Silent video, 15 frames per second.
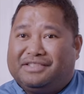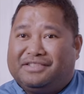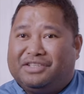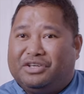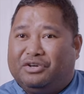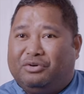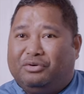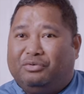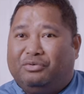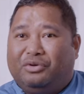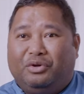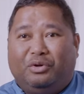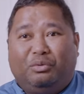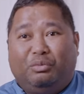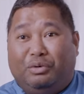So
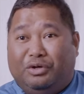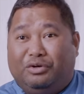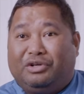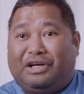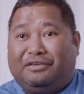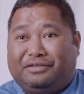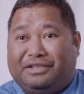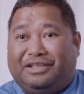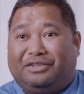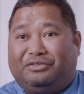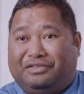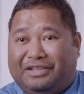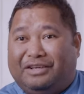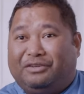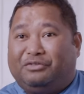we look after
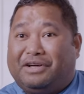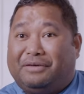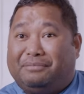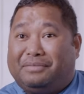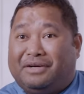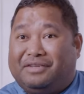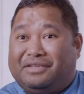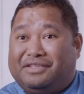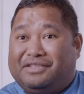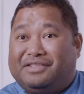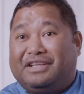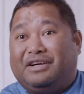our grandparents,